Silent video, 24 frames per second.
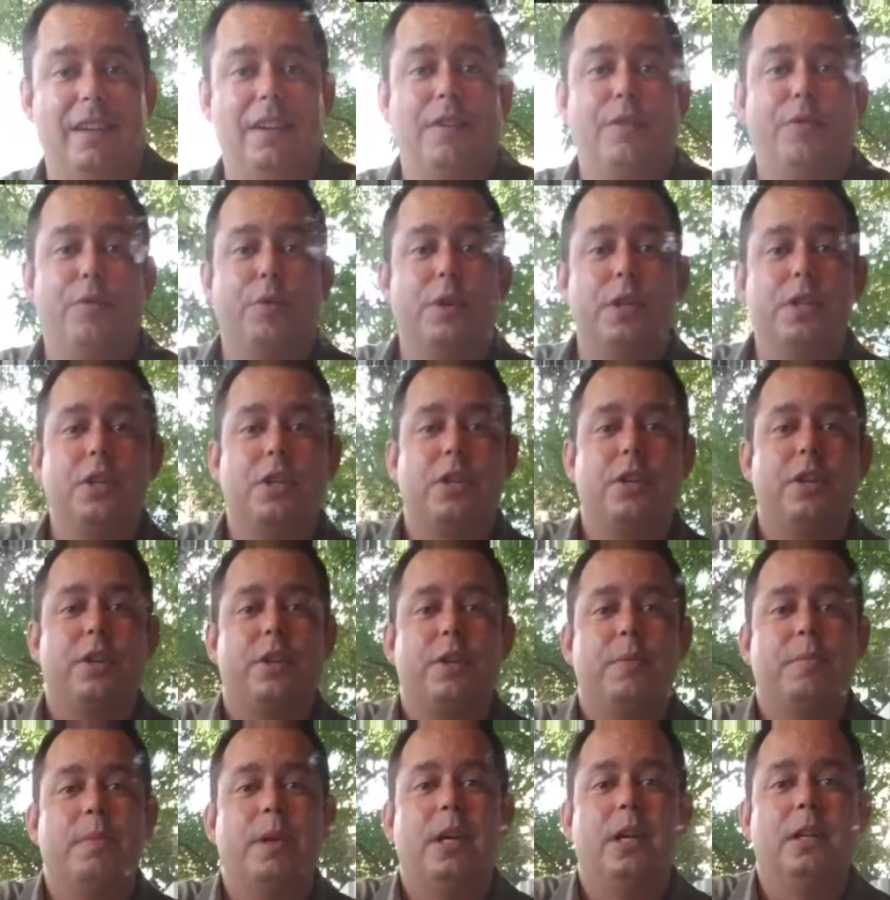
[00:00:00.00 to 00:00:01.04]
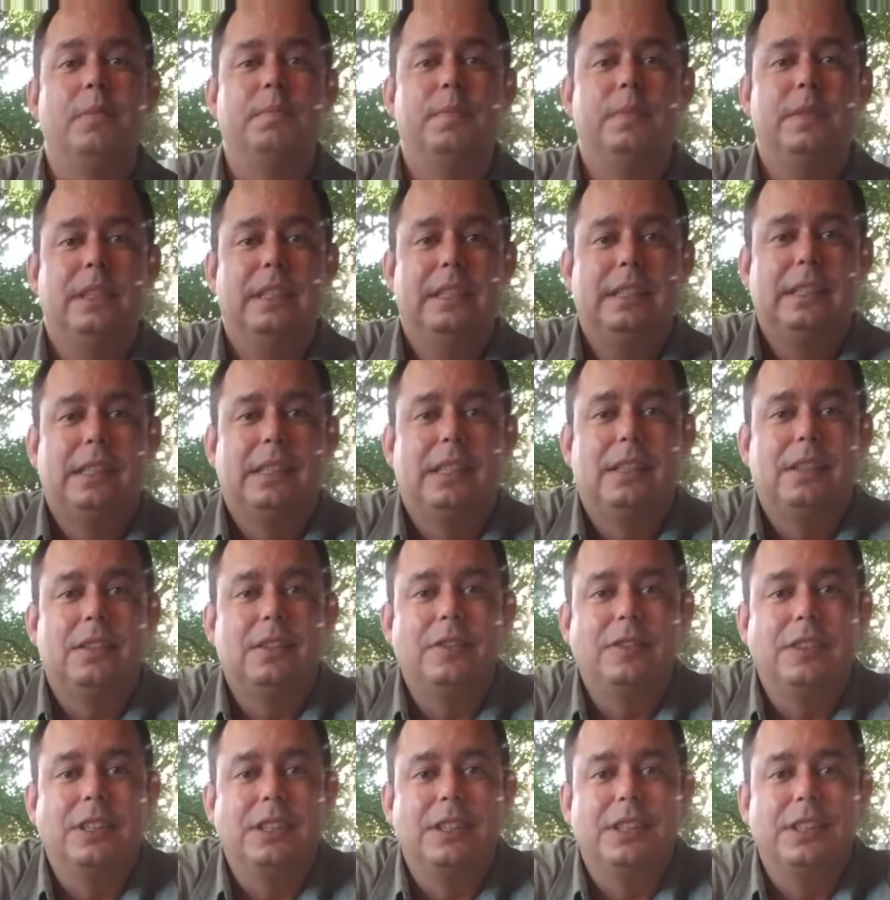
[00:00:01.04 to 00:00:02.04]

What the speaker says: when you cook them up. I don't know if you can